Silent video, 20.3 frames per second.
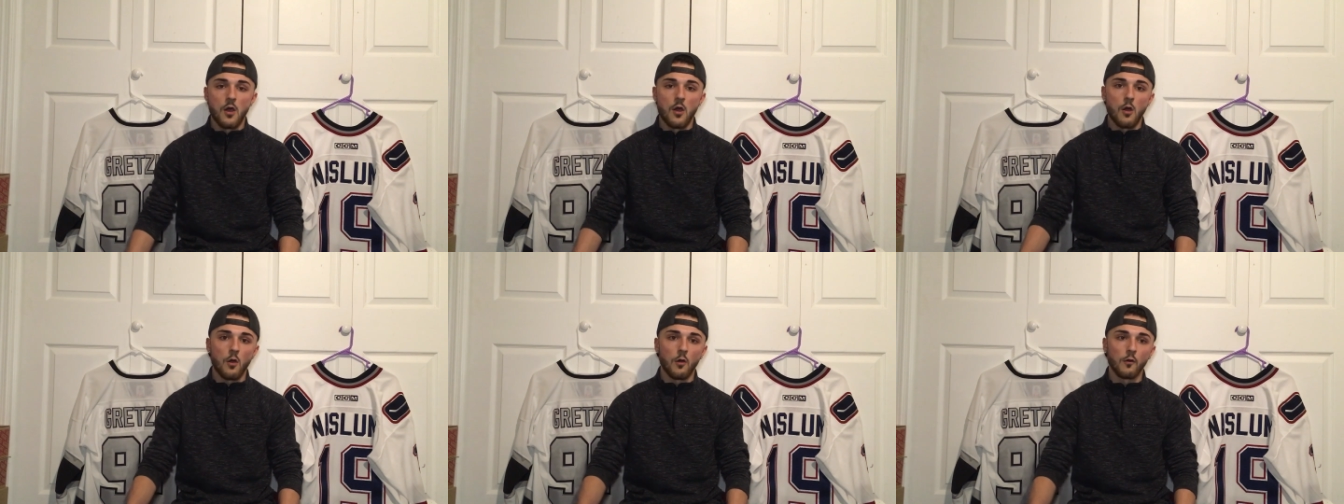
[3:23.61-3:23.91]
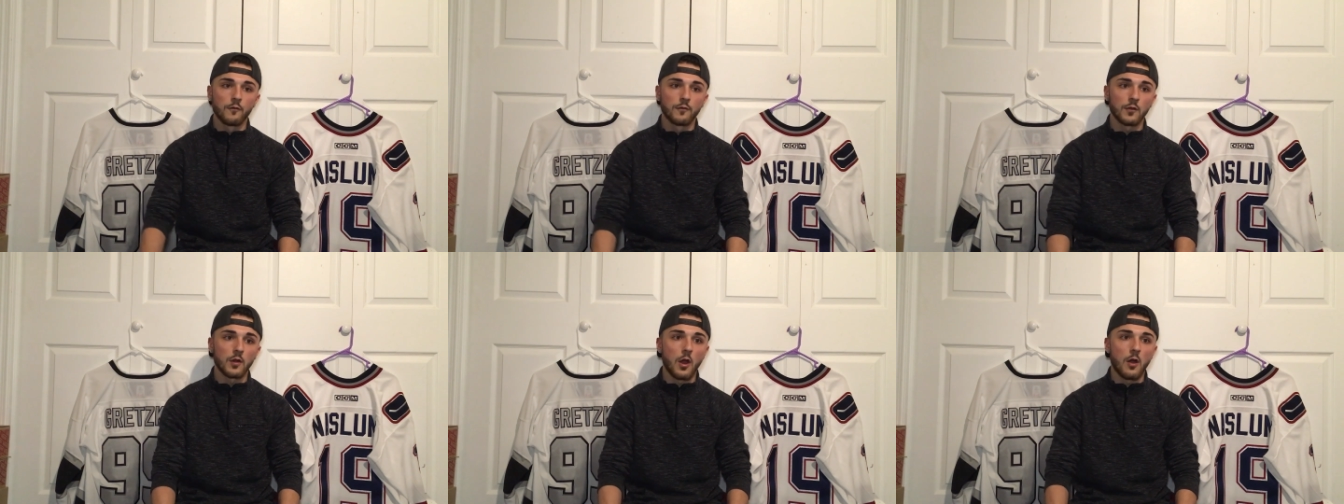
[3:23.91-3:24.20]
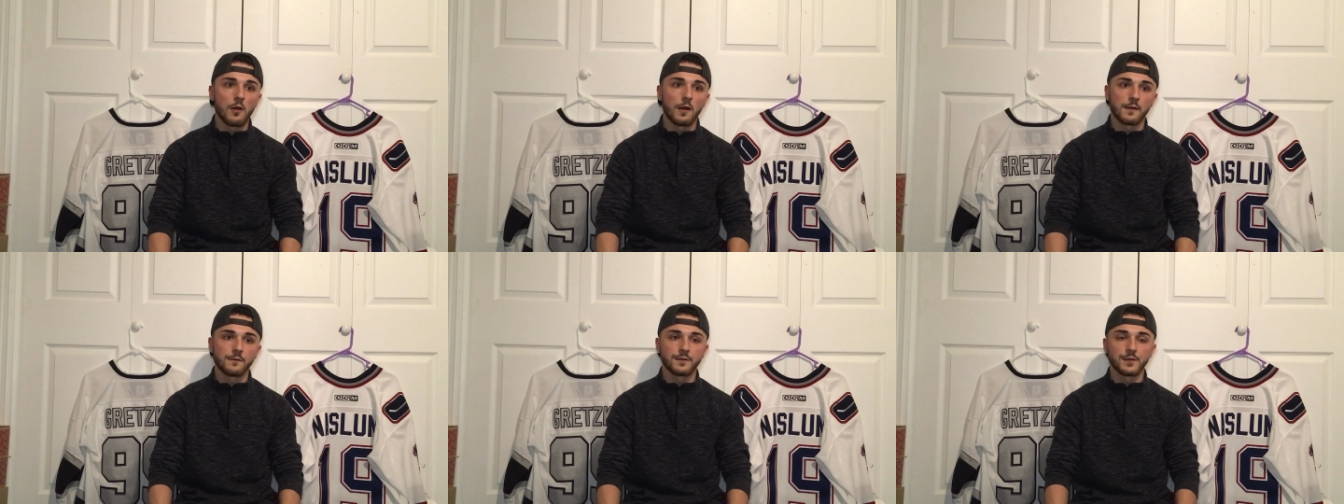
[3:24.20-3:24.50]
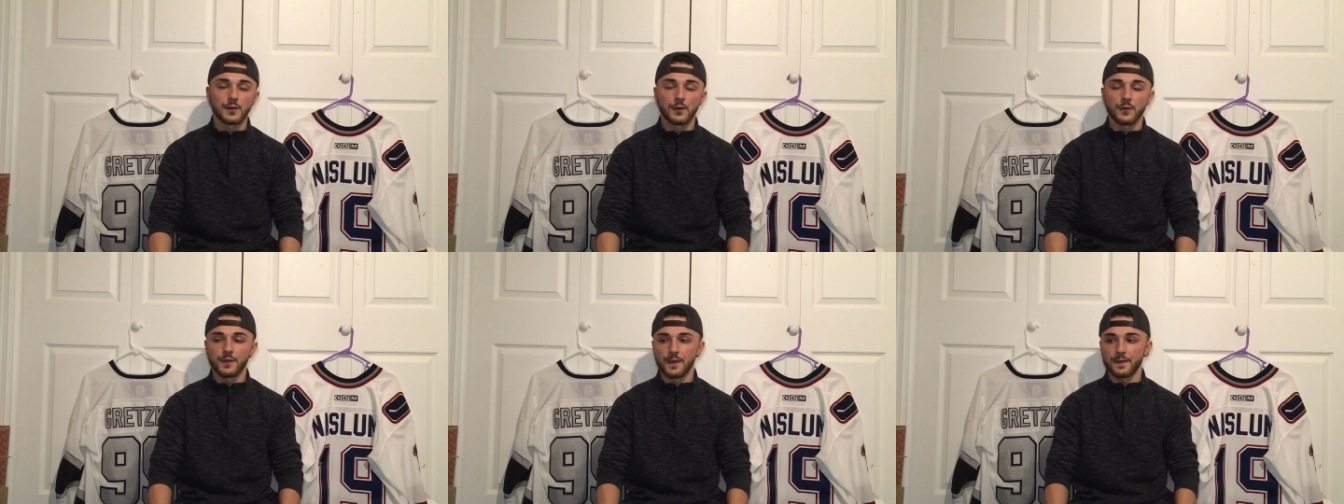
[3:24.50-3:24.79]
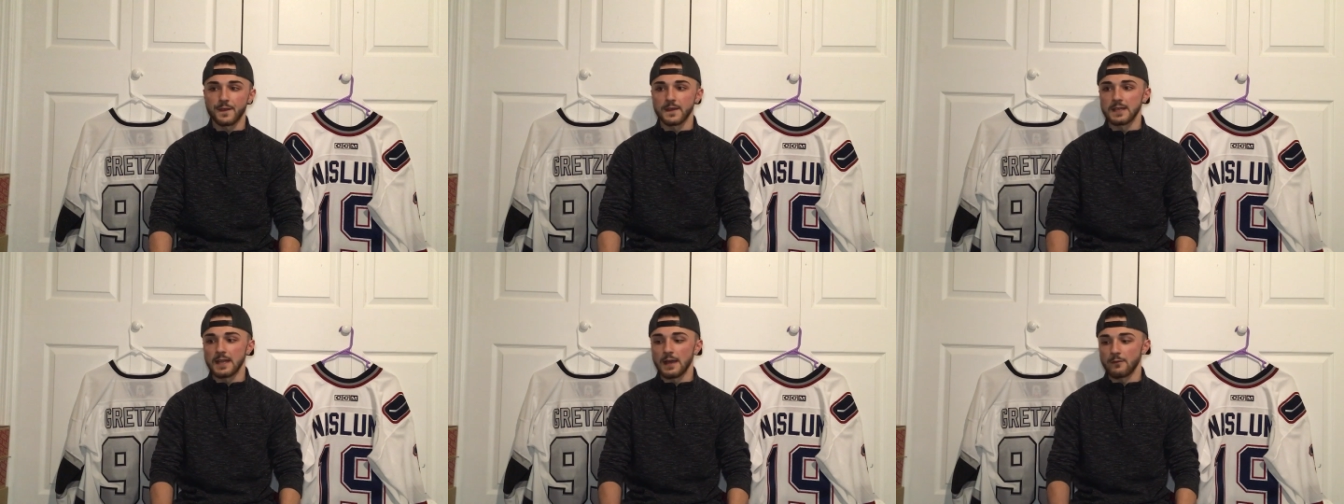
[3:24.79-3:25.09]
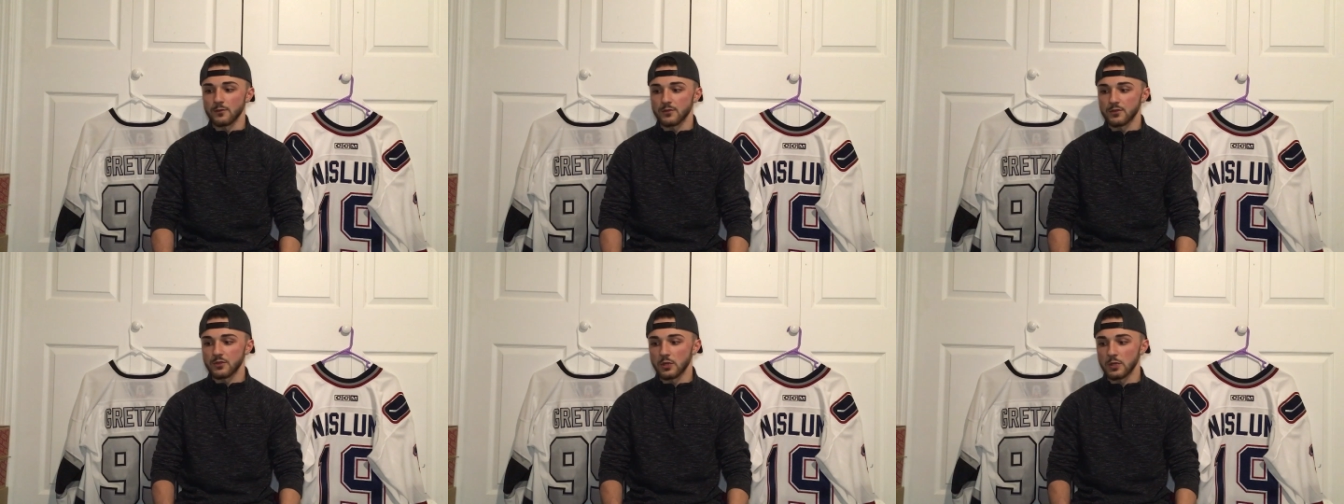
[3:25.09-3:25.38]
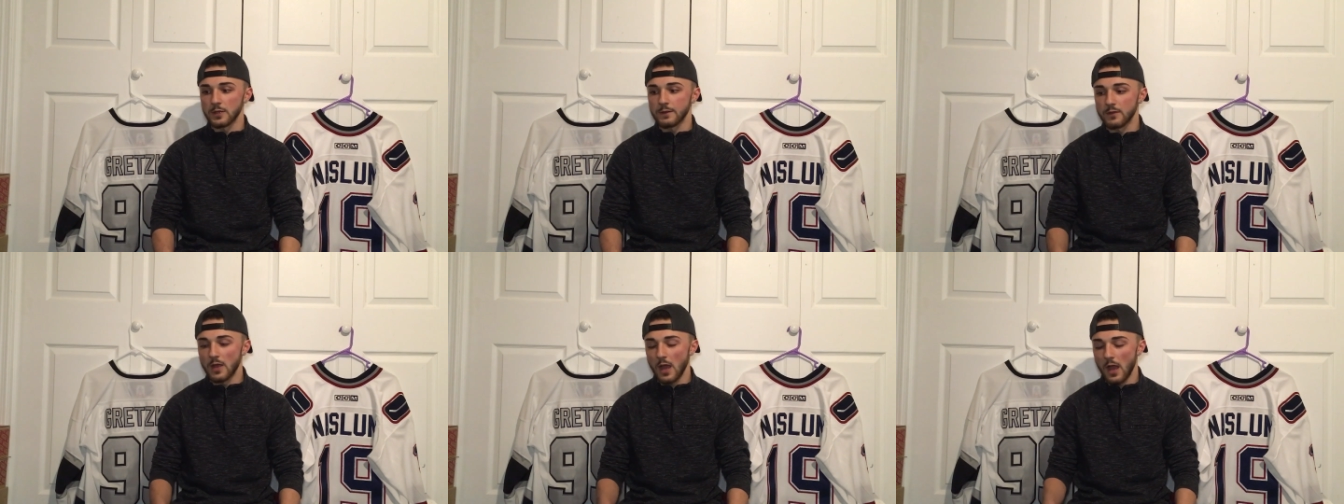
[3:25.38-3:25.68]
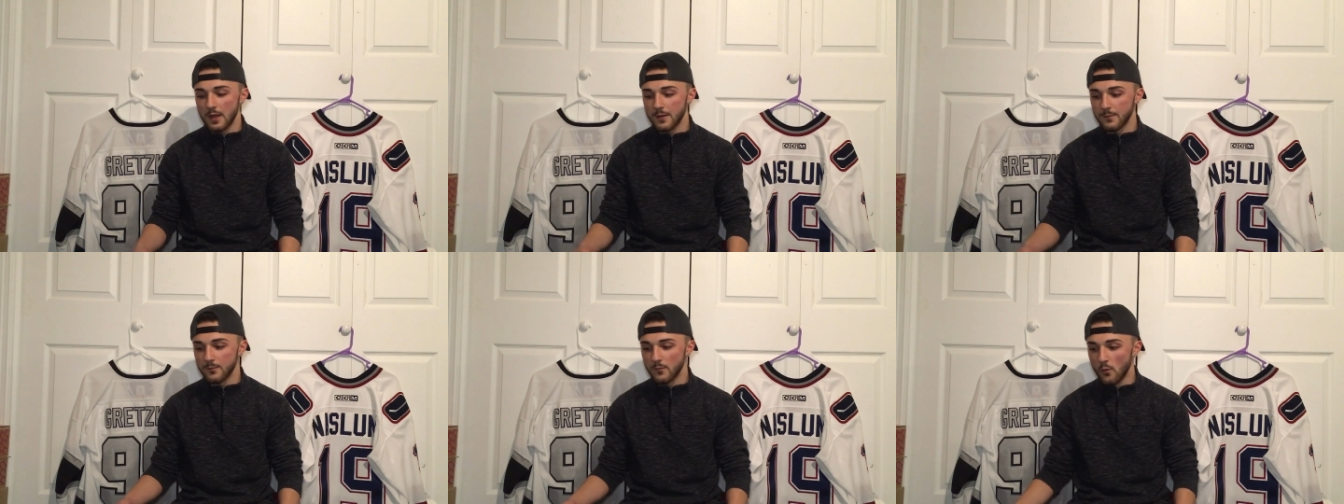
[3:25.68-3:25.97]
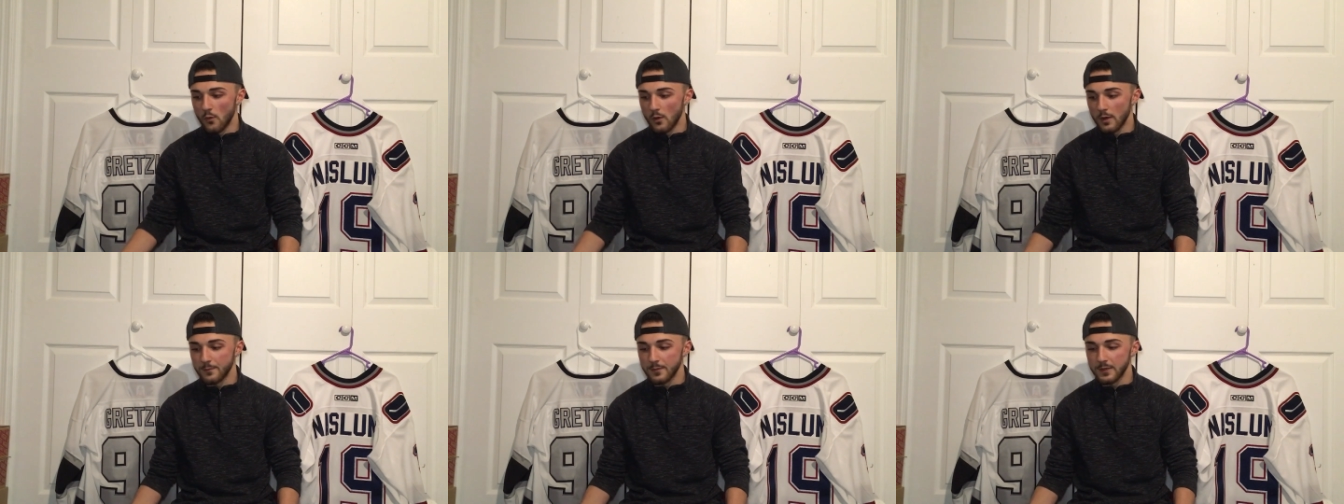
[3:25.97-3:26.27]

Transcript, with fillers: Overall, I feel that the Devils could have gone more,